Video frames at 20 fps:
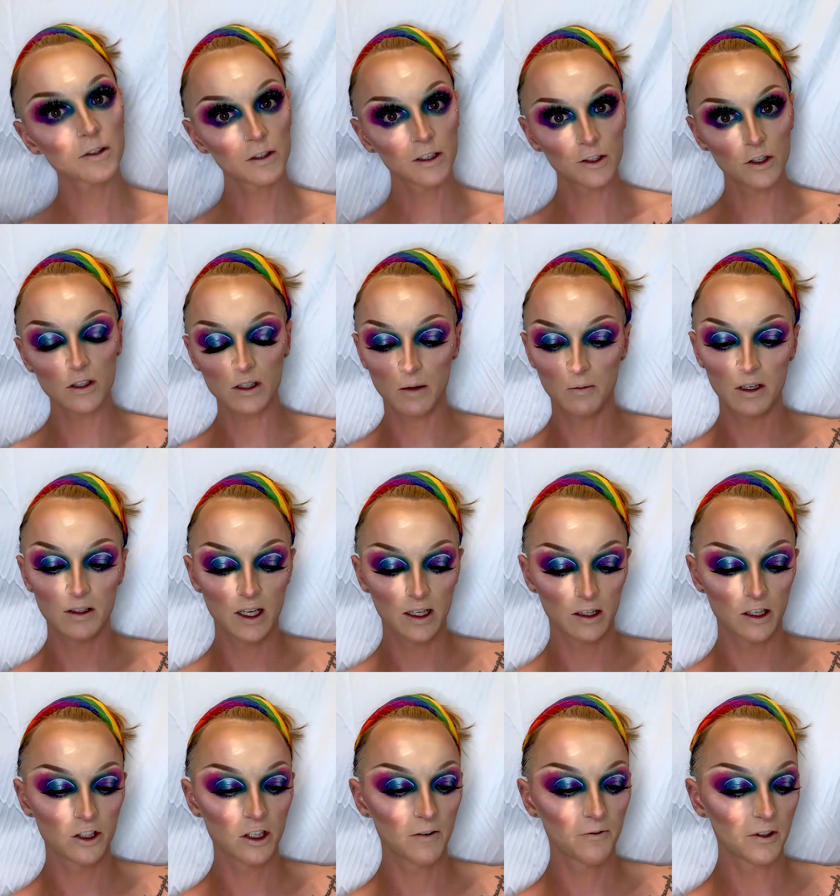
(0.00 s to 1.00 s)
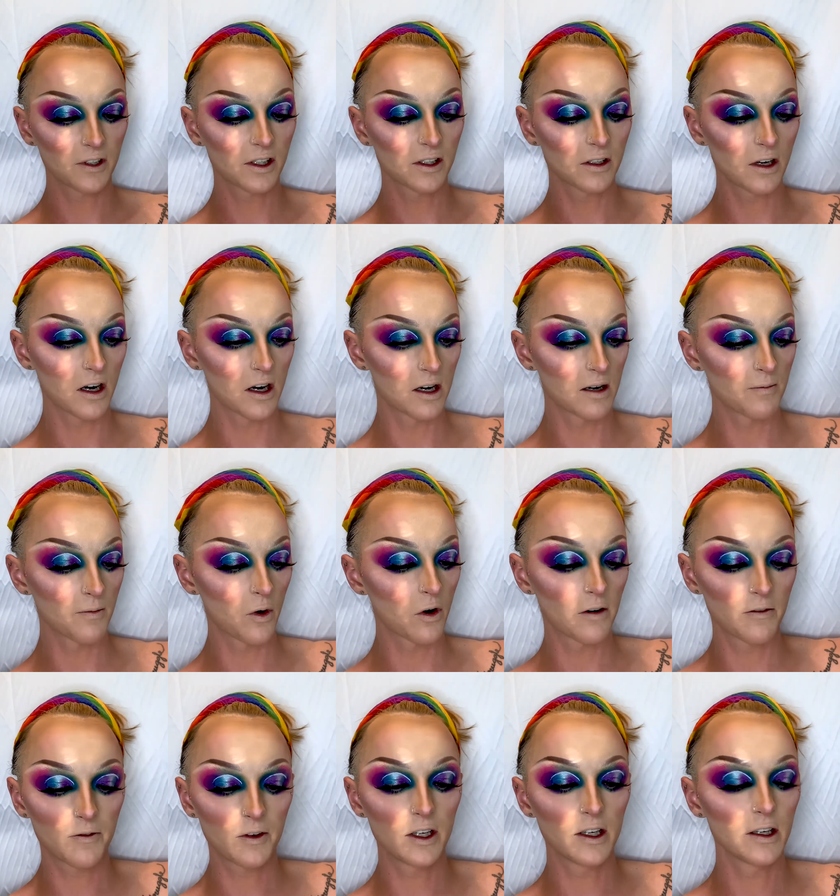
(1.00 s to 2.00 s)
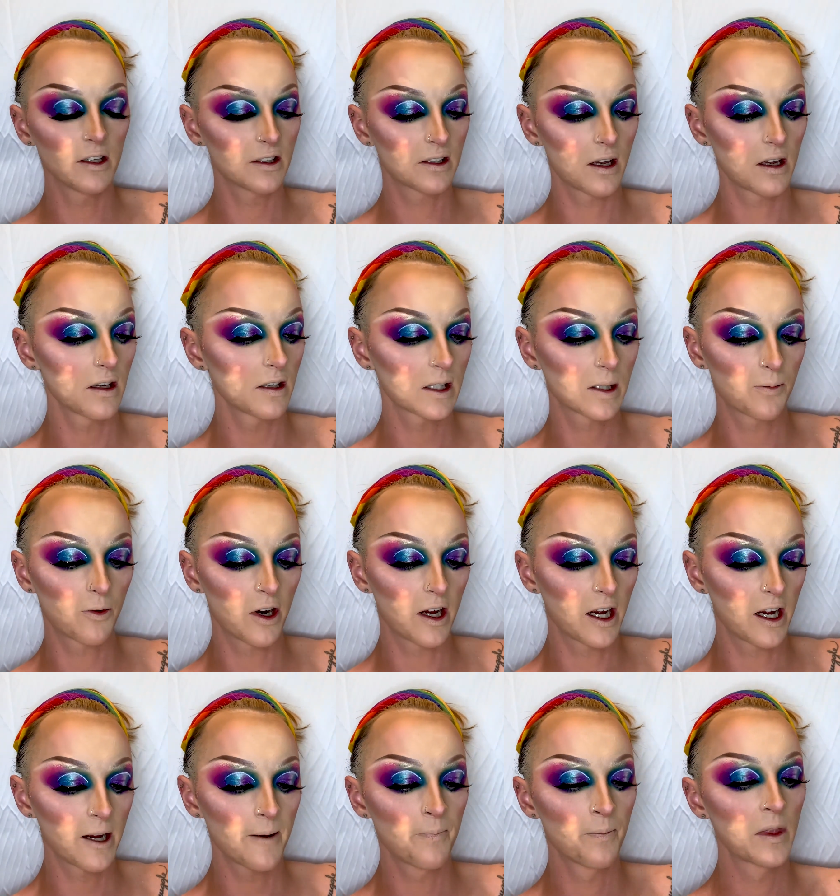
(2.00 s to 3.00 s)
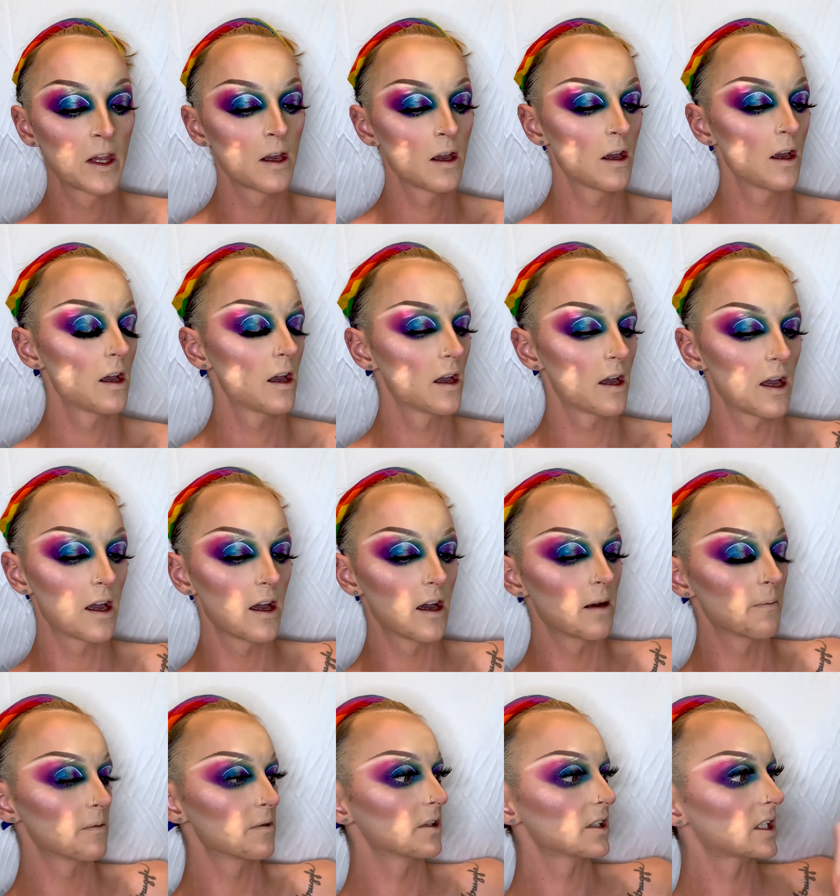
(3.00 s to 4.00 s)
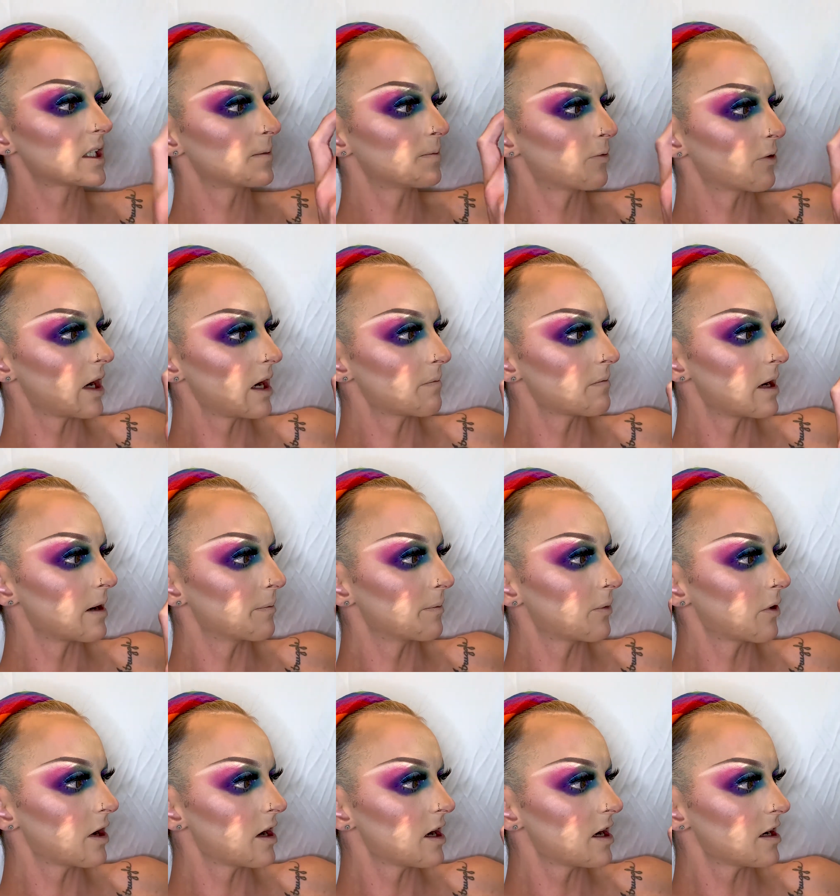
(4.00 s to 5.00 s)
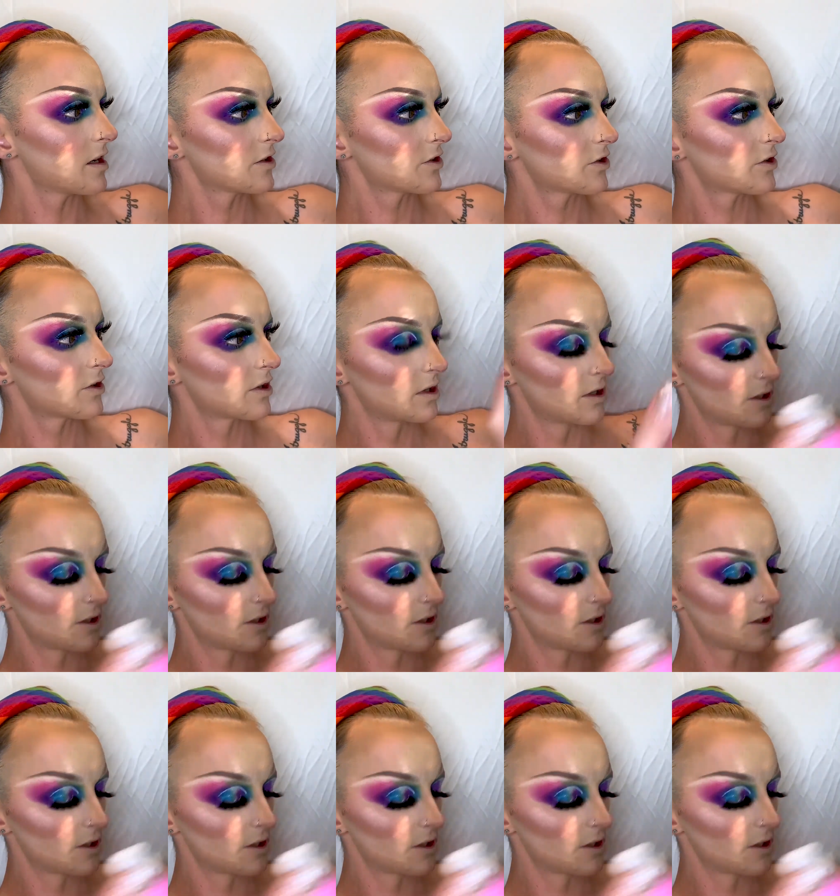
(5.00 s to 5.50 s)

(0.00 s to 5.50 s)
I'm going to do is I'm going to take the Jeffree Star and Morphe setting spray, and I'm going to spray my brush.